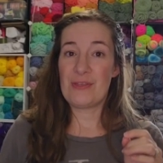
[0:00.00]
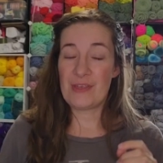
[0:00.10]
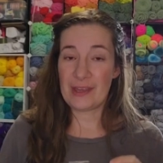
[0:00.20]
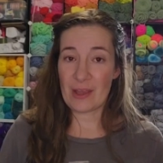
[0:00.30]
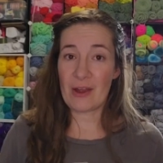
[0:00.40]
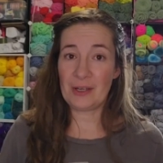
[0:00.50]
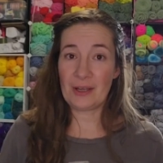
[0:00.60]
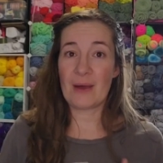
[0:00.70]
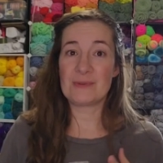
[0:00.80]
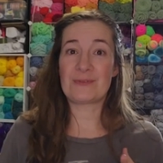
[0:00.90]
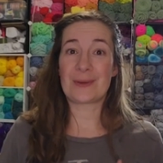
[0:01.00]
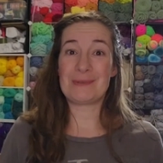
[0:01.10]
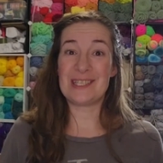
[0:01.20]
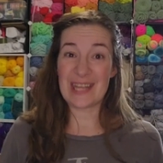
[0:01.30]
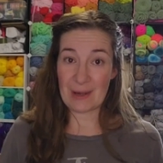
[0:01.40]
The yarn comes
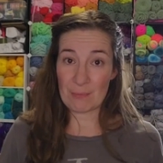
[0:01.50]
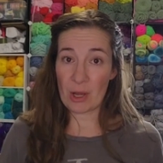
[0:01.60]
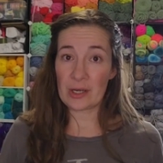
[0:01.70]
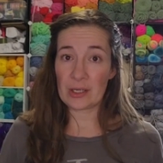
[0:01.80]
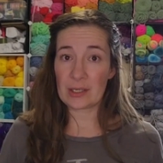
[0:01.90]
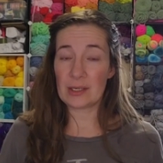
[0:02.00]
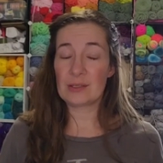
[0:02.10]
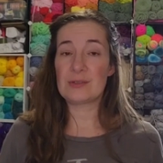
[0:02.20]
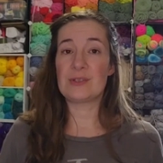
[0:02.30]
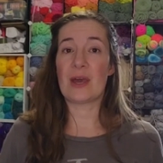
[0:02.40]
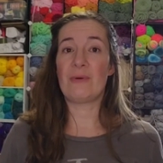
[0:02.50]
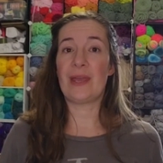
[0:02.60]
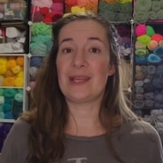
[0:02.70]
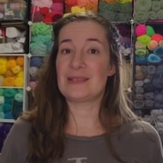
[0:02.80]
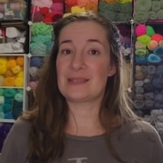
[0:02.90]
from Denmark, so
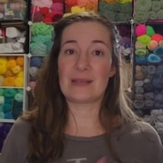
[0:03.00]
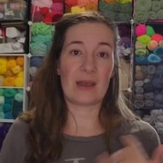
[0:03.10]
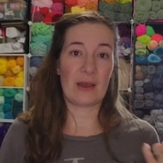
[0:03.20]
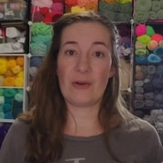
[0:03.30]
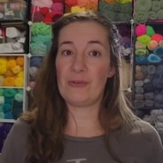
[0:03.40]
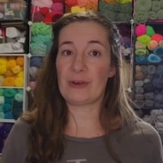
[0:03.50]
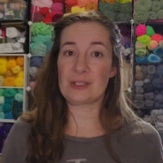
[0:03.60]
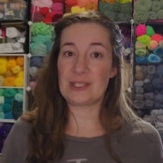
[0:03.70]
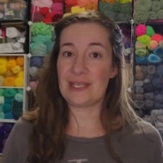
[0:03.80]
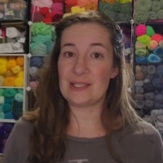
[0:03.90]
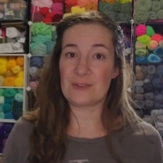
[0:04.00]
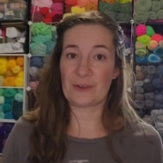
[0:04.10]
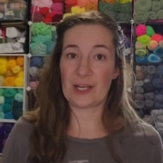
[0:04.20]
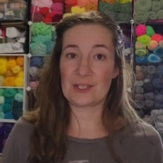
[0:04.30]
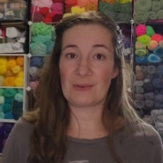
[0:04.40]
it's overseas
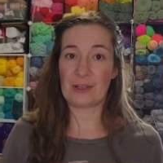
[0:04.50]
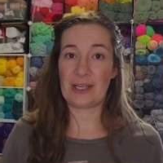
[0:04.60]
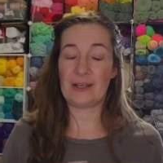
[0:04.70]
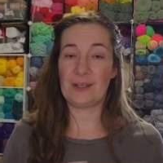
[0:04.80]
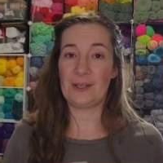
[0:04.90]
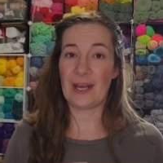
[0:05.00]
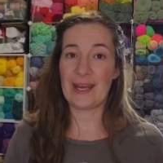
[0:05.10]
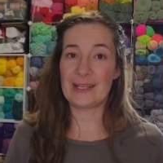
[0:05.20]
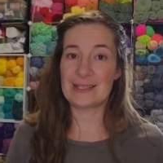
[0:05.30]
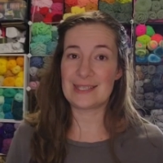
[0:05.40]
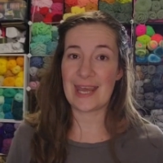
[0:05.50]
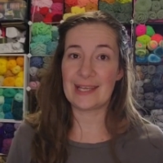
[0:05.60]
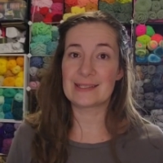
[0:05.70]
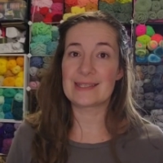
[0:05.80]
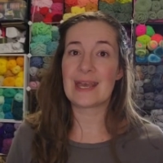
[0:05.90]
for us over here in the United
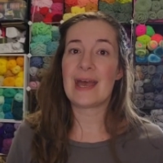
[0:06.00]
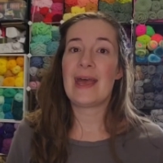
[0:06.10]
States.